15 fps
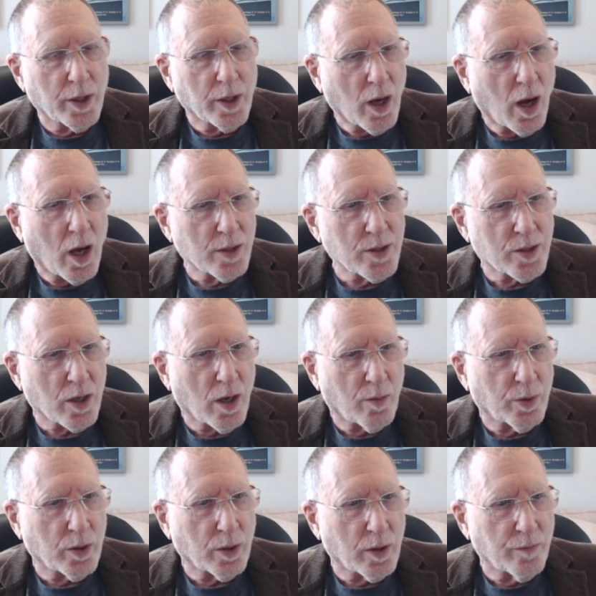
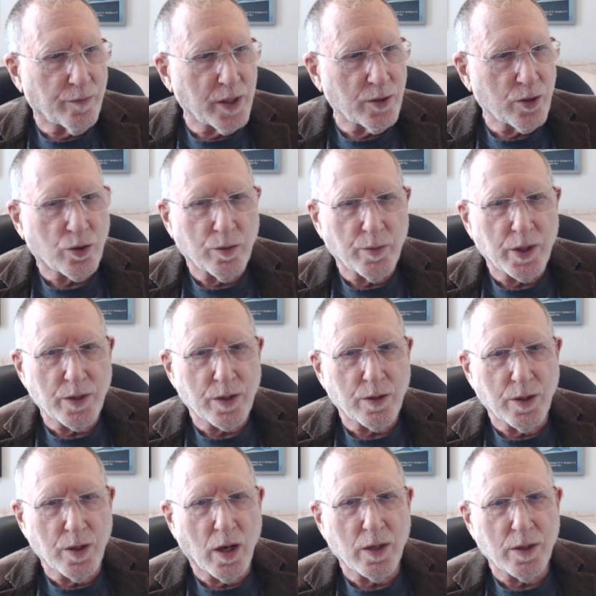ensemble of instruments
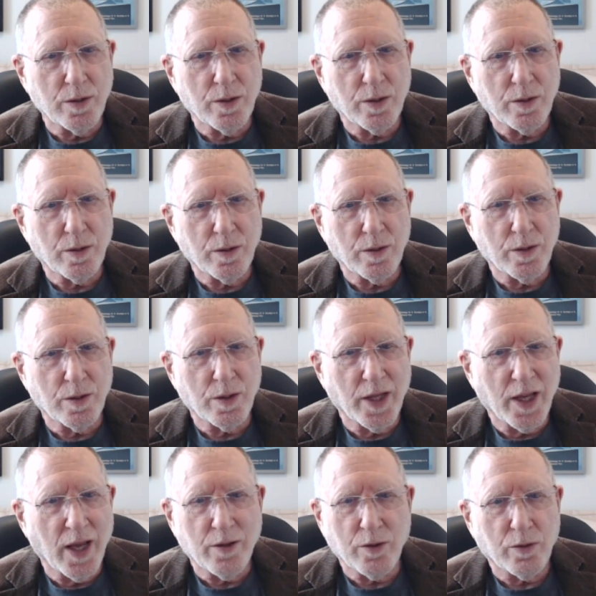does
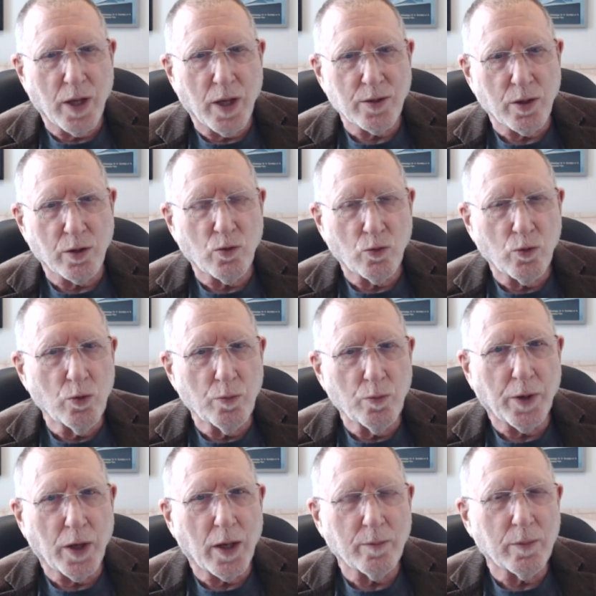together as a group.
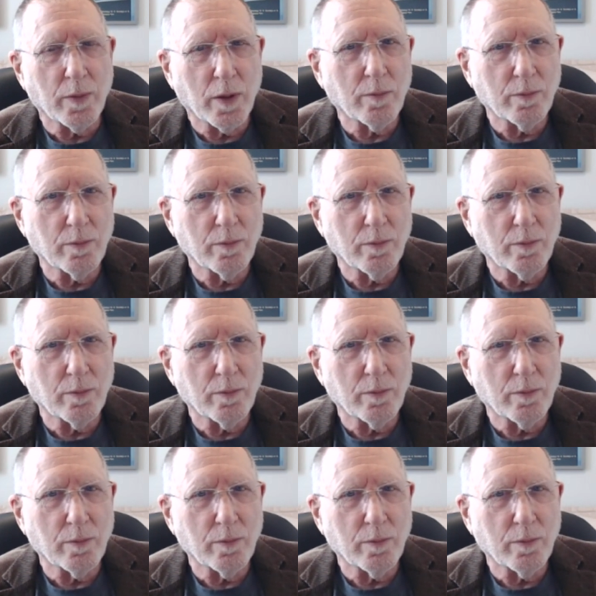I'm